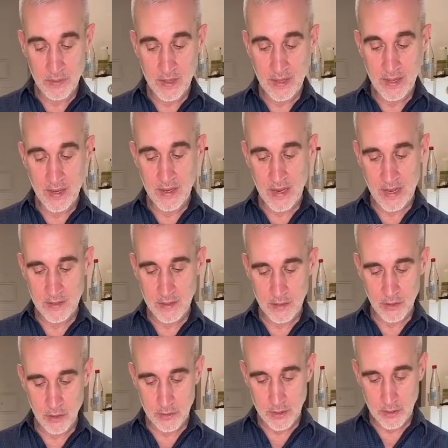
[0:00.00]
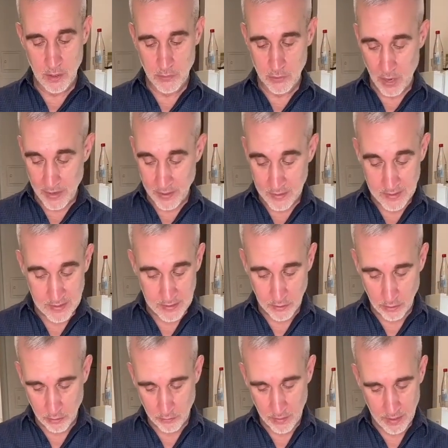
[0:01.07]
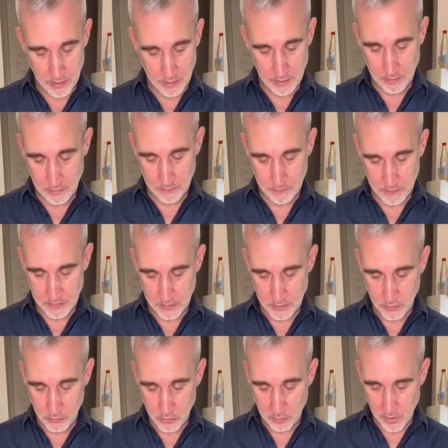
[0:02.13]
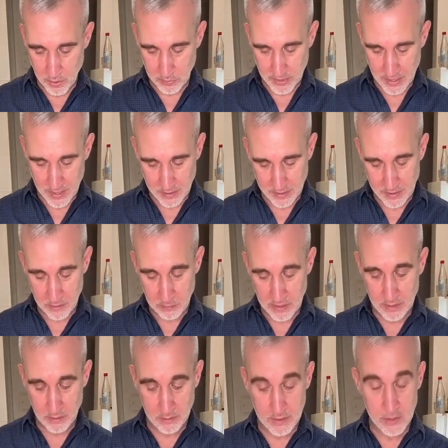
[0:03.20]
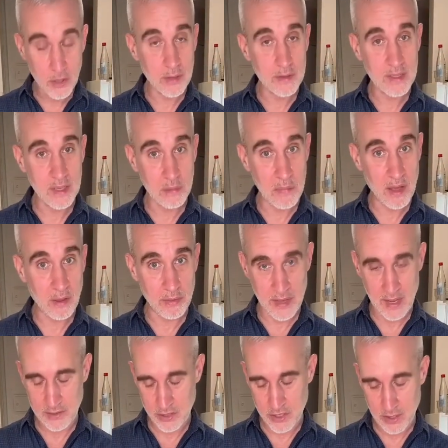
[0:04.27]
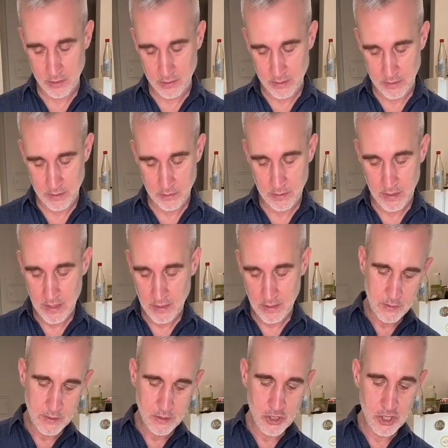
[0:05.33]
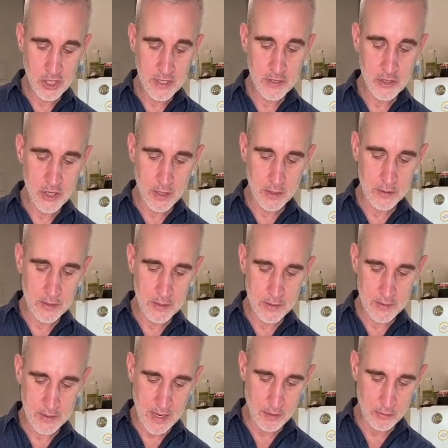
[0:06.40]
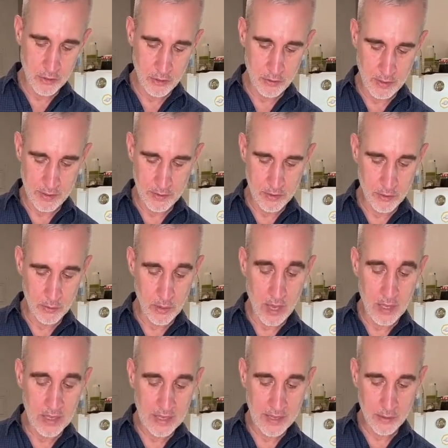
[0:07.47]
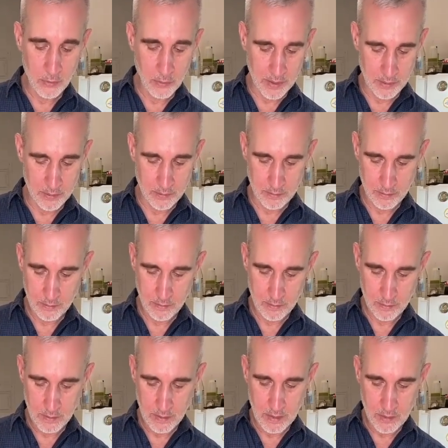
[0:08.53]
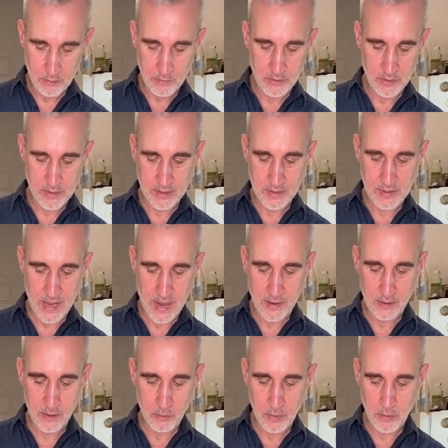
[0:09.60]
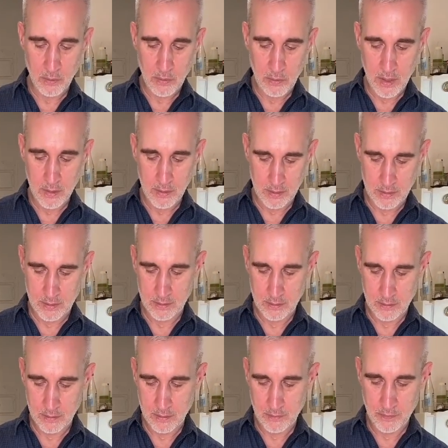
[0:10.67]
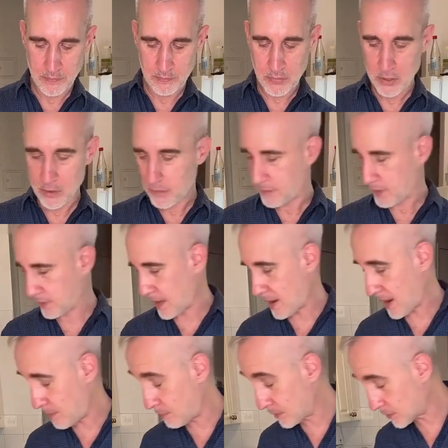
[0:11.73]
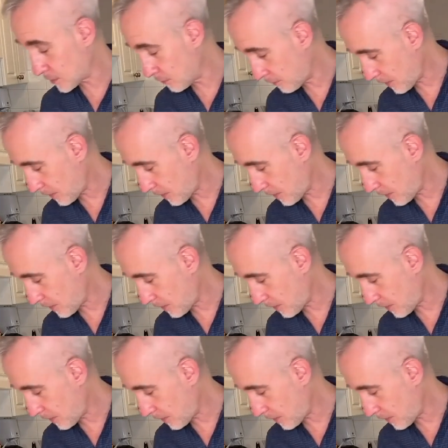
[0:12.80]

the heat, as it starts to come through, I can see it already. You probably can't. It immediately starts to melt that gelatin. So the sheet gelatin is now turning into a liquid, which is exactly what we want. Perfect. That happened so